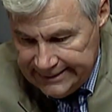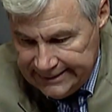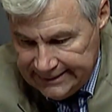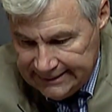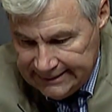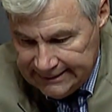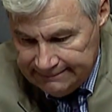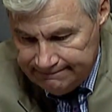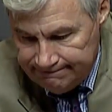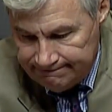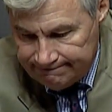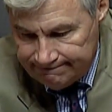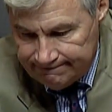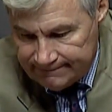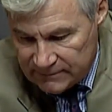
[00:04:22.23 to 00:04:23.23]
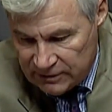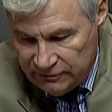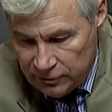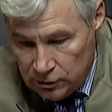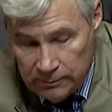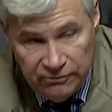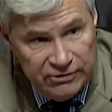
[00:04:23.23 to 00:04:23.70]

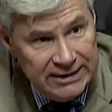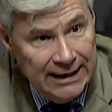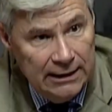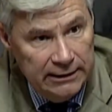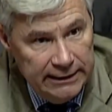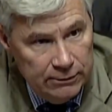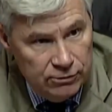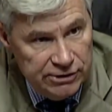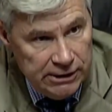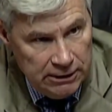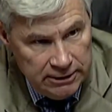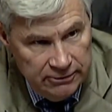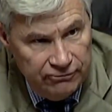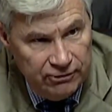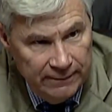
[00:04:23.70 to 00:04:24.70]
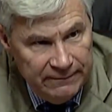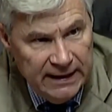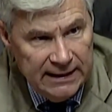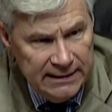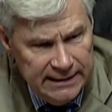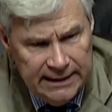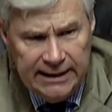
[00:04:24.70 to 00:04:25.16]
for whom fatality resulted from
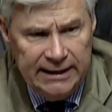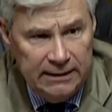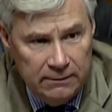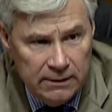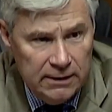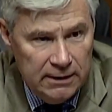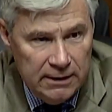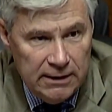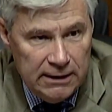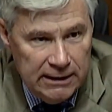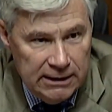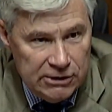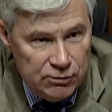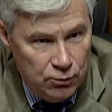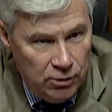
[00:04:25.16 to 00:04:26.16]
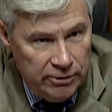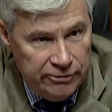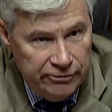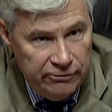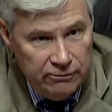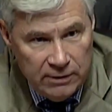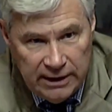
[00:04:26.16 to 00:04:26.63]
that day. It's
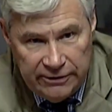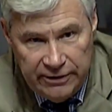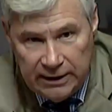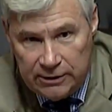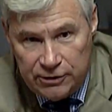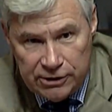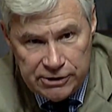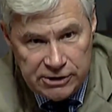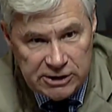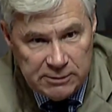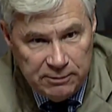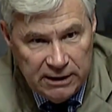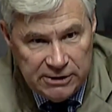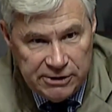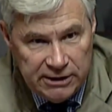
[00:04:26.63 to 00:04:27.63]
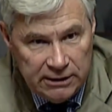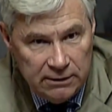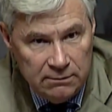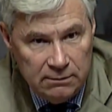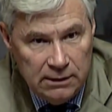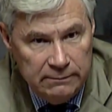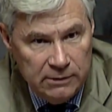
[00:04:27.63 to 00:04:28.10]
worth, I think, just
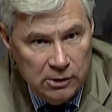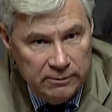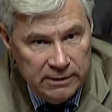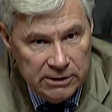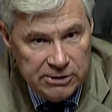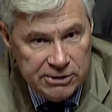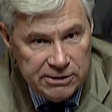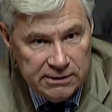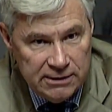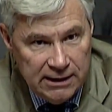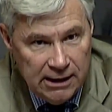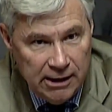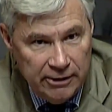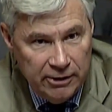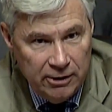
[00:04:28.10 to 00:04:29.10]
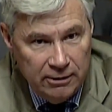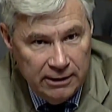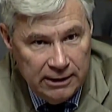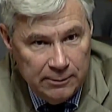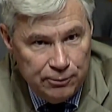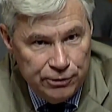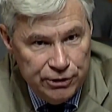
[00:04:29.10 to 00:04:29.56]
expressing a moment's honor
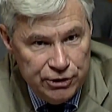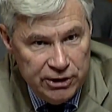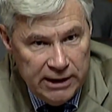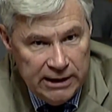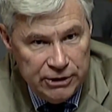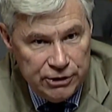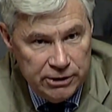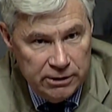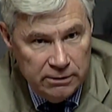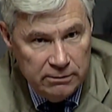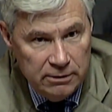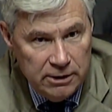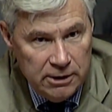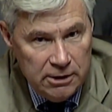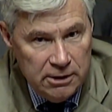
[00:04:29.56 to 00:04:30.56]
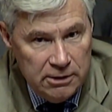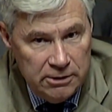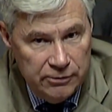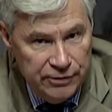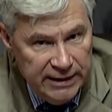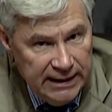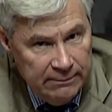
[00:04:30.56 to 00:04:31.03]
and appreciation
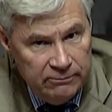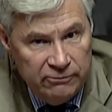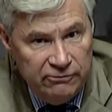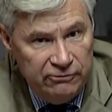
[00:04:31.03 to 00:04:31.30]
to them